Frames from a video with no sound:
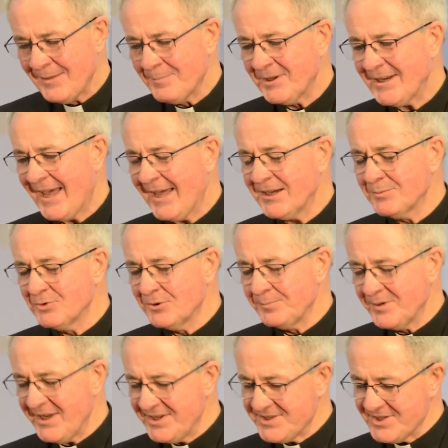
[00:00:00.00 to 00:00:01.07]
But animal
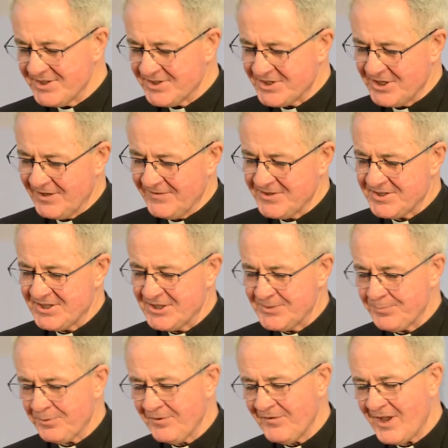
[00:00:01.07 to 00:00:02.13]
blessing services
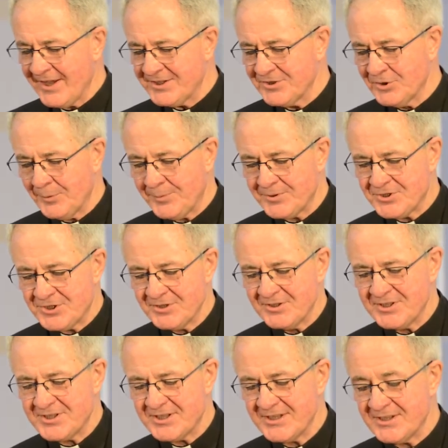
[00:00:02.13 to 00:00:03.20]
provide an
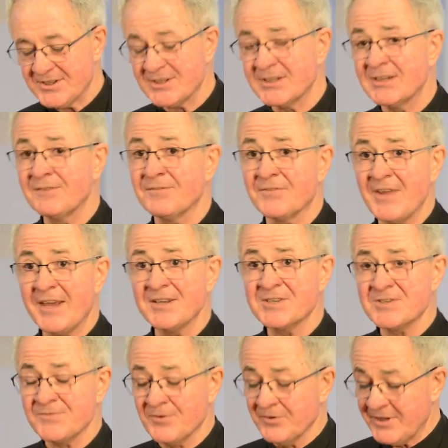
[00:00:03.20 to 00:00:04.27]
opportunity to give
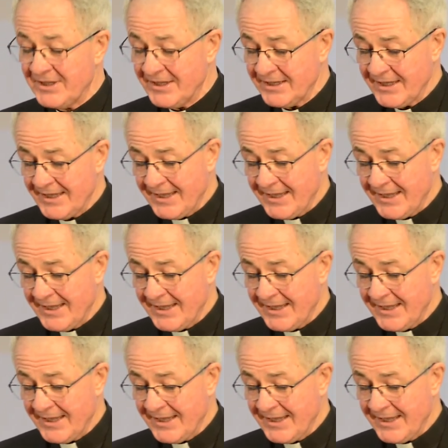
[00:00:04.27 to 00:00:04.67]
thanks for the